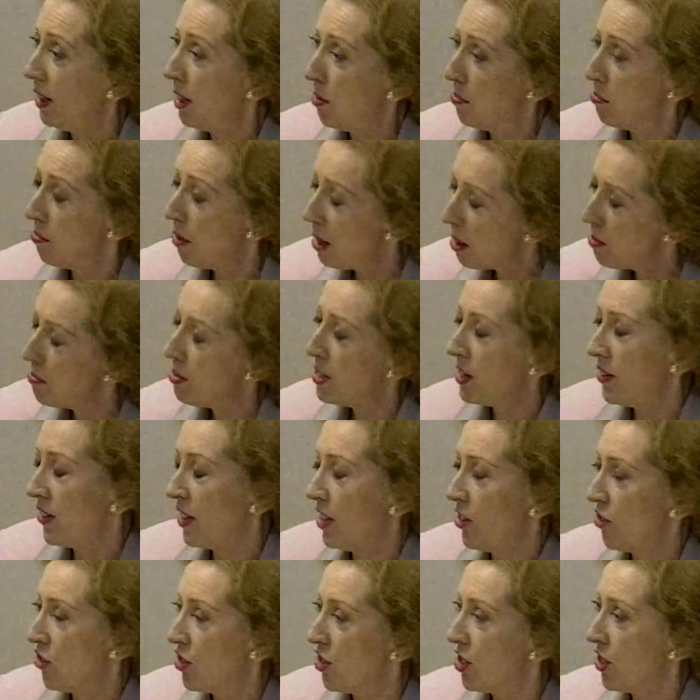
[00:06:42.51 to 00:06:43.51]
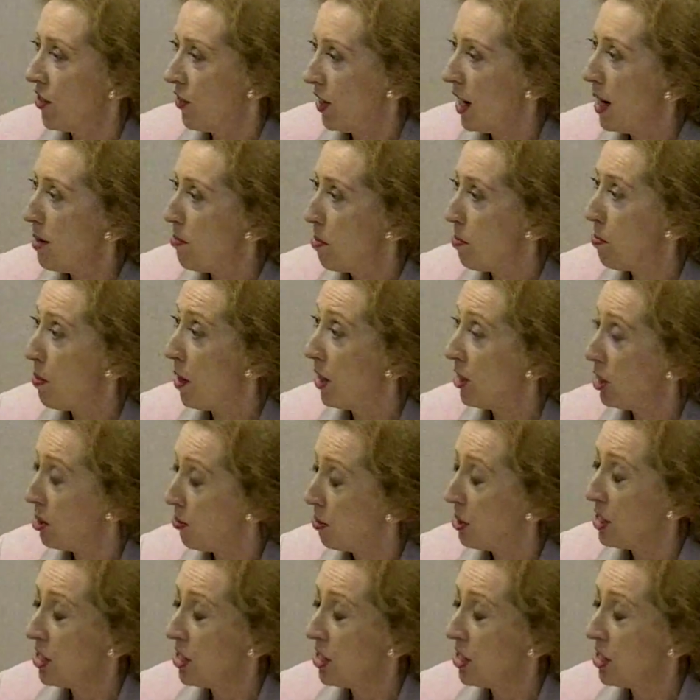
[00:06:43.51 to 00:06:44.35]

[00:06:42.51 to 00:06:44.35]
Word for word: It might be in the interest of the Labour Party,